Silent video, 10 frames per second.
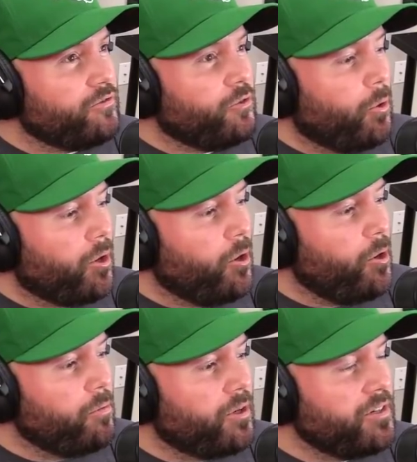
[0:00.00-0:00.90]
4
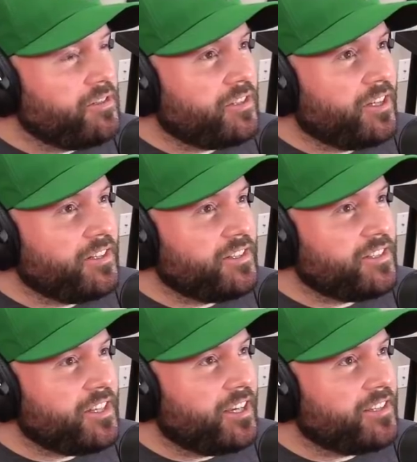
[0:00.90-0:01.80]
homers in
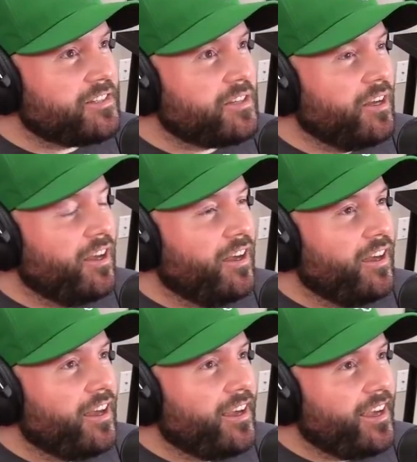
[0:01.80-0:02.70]
6
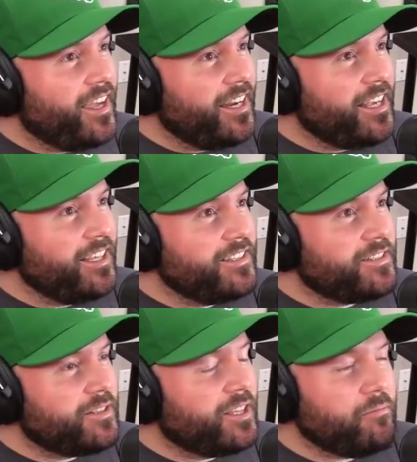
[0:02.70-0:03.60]

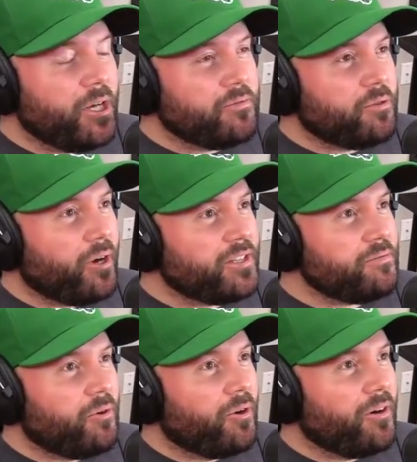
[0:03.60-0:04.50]
innings. Get twice
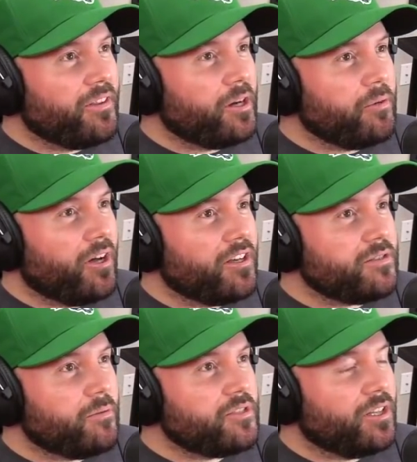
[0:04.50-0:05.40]
more. That would be
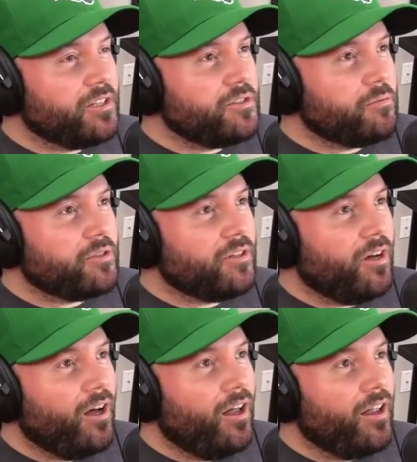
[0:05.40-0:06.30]
awesome. I'm suddenly super
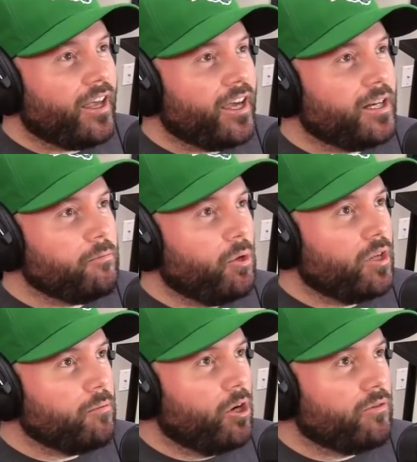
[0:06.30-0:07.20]
tall, and I'm
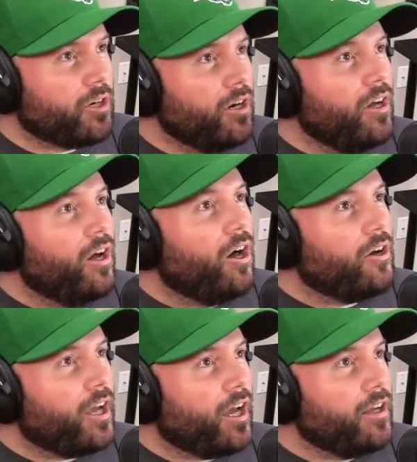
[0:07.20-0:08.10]
bowling him over.
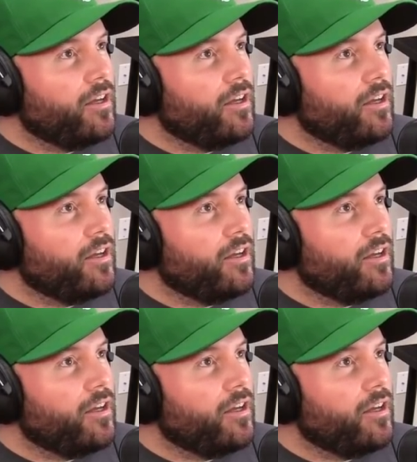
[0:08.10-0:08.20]
Okay,